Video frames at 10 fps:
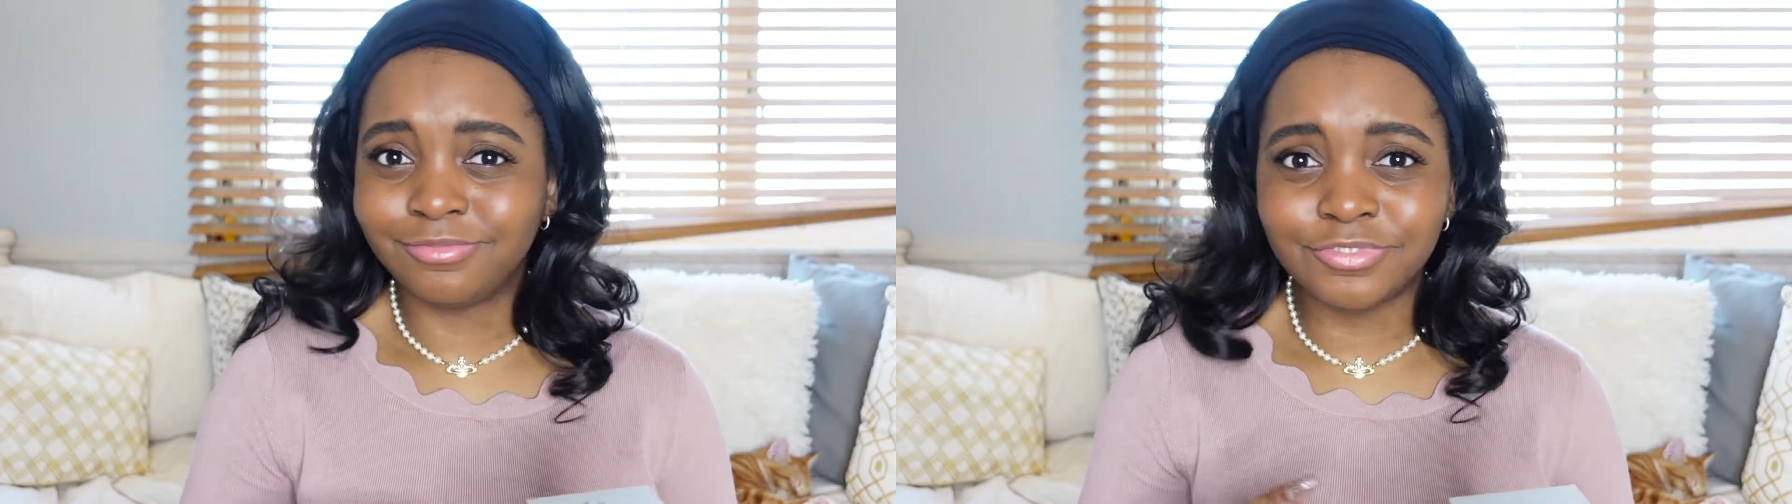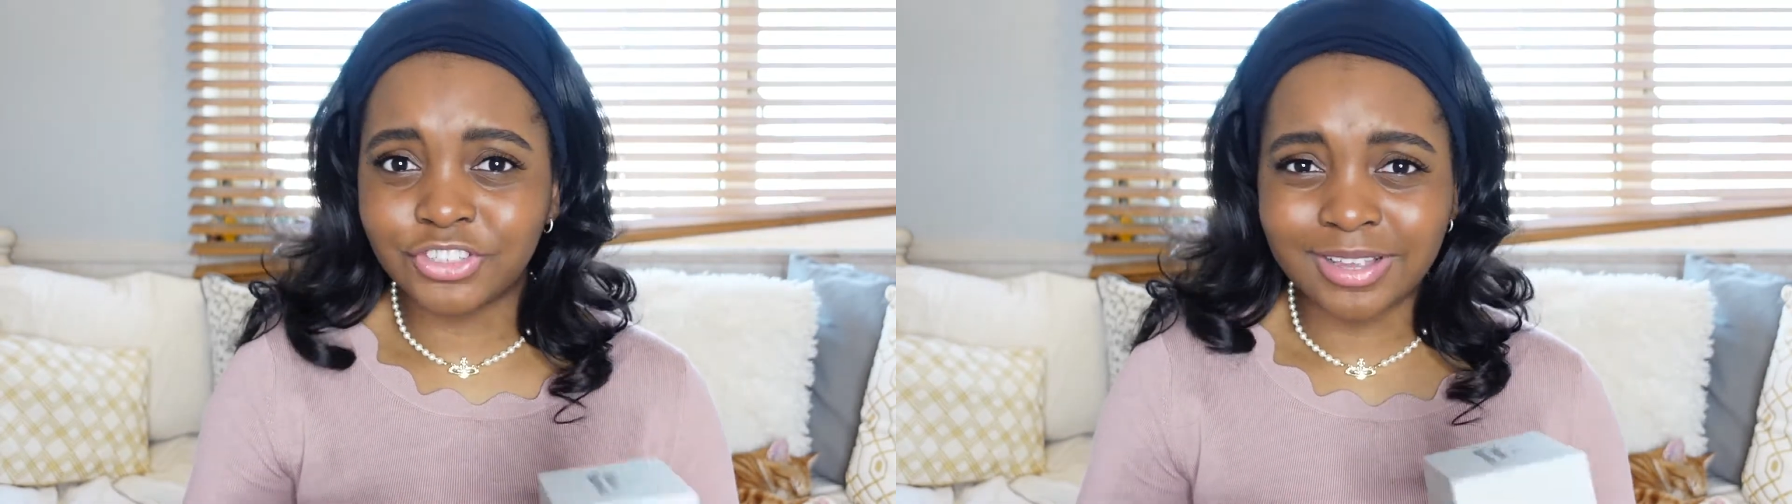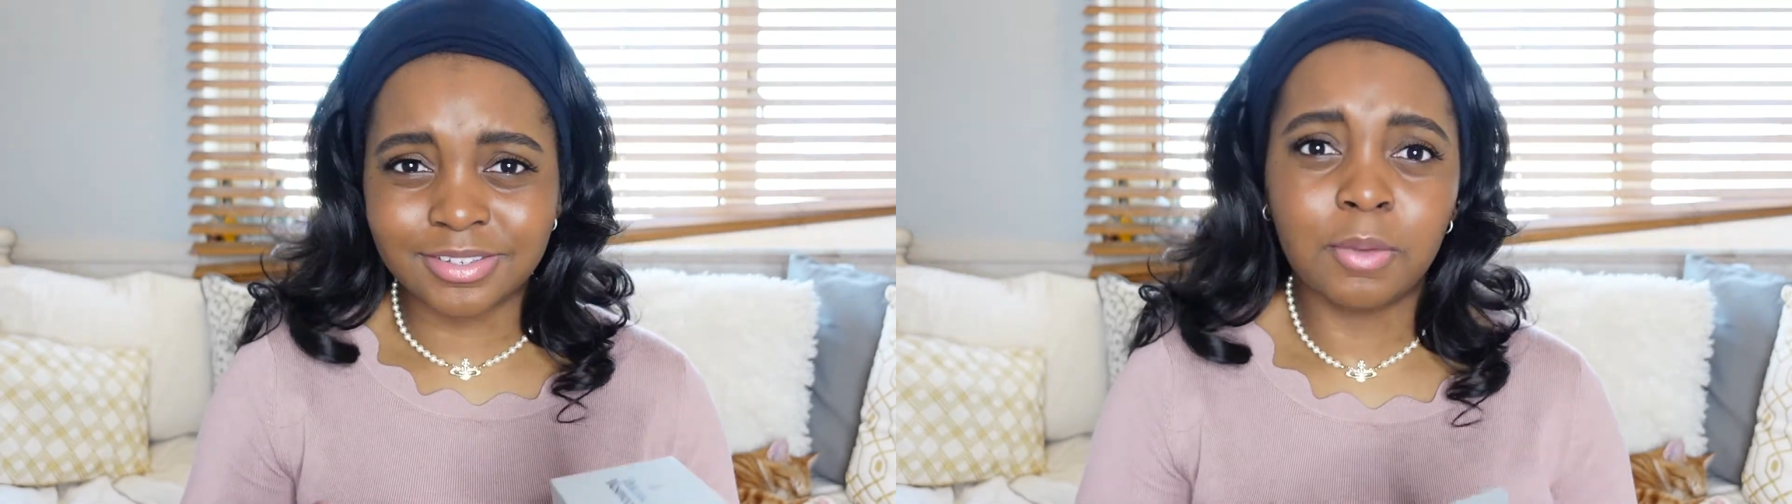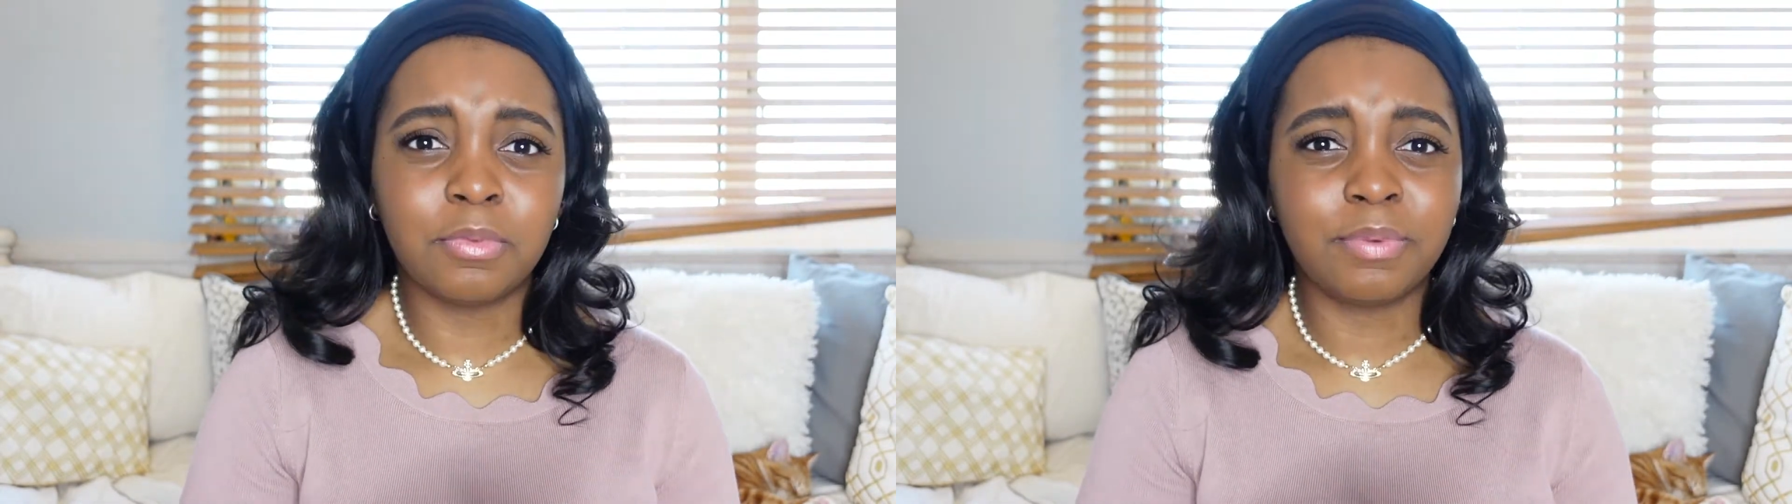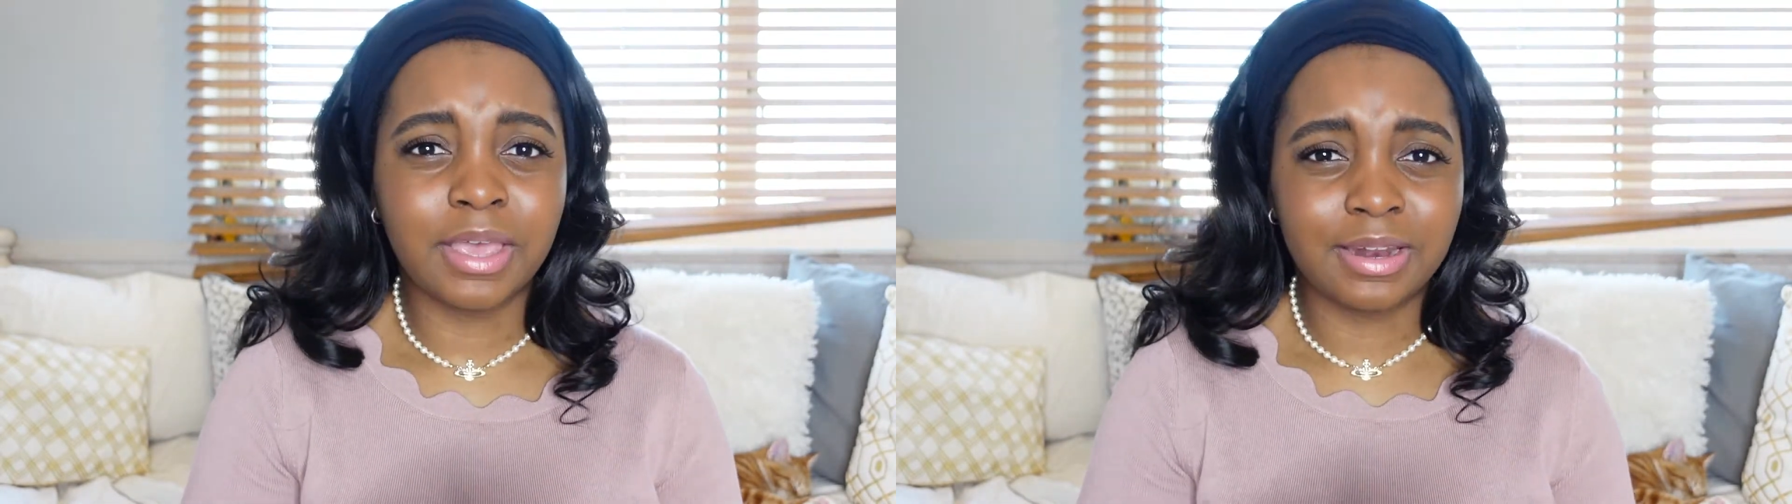jazz it up a
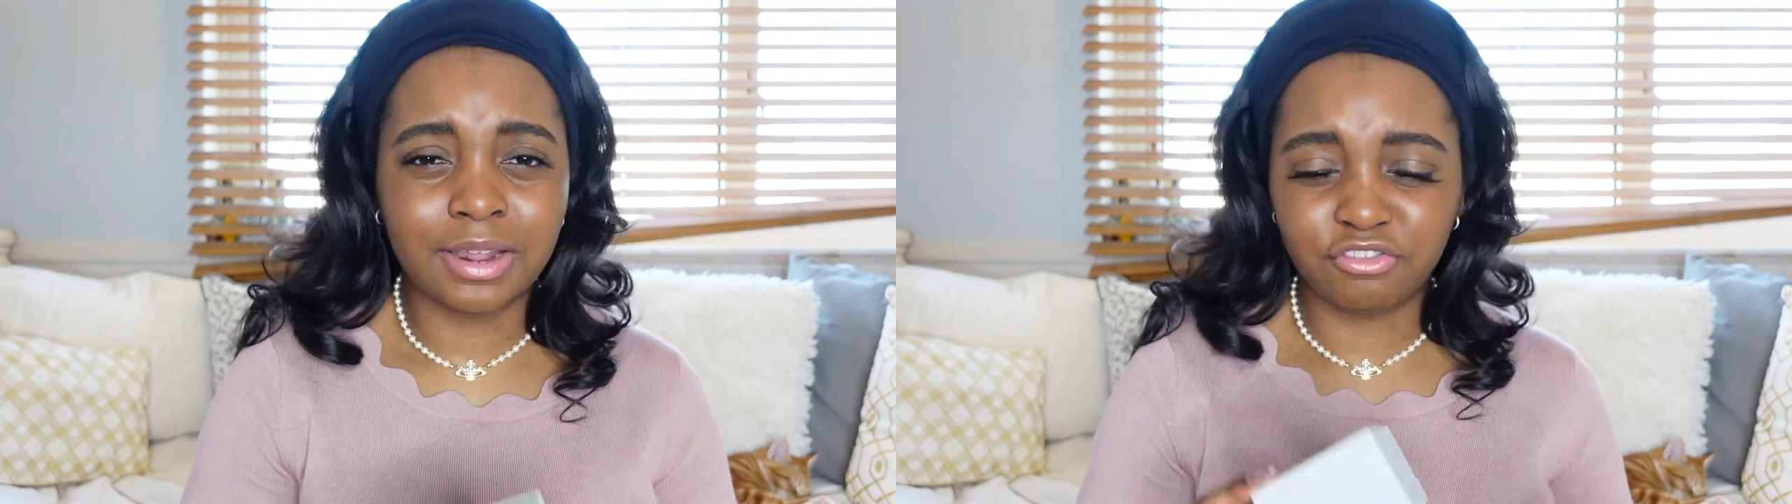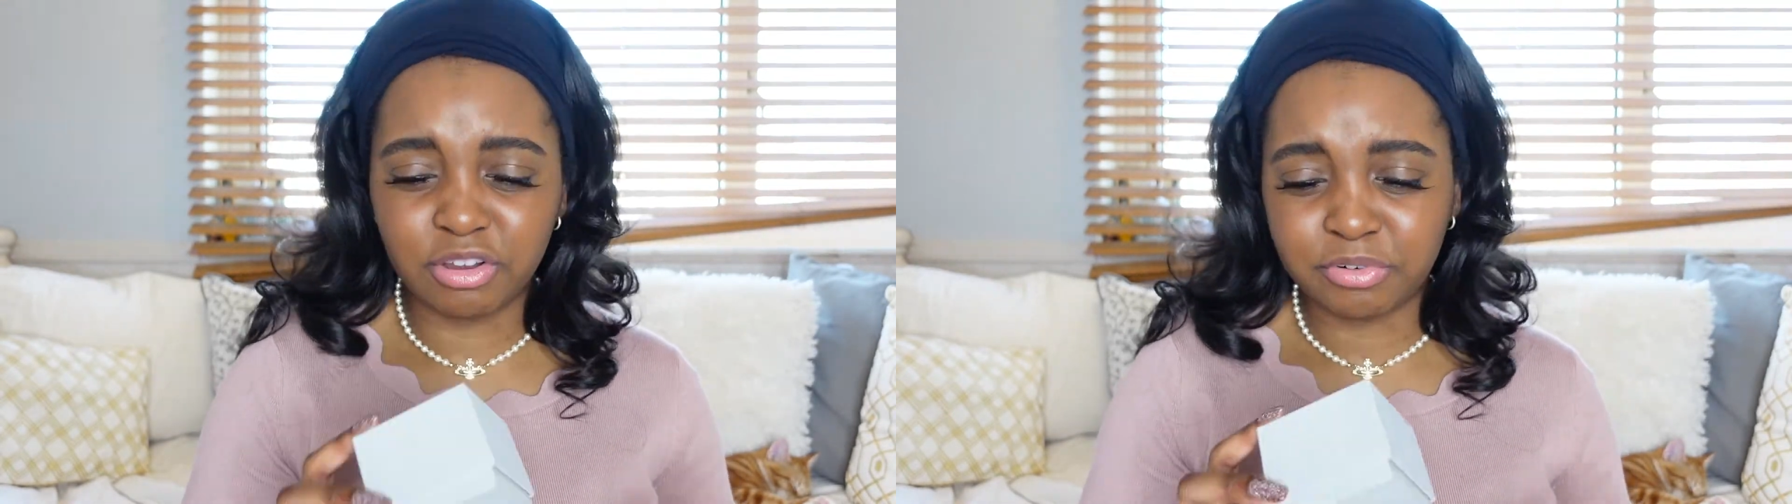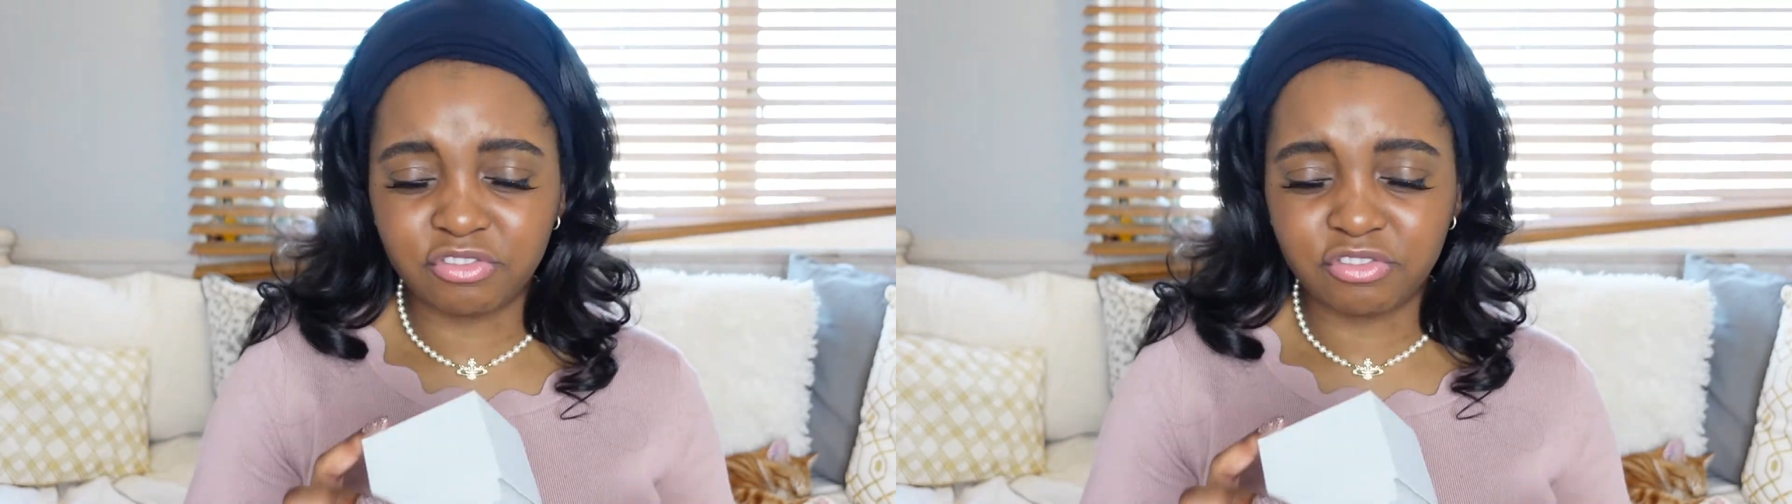bit and add a ribbon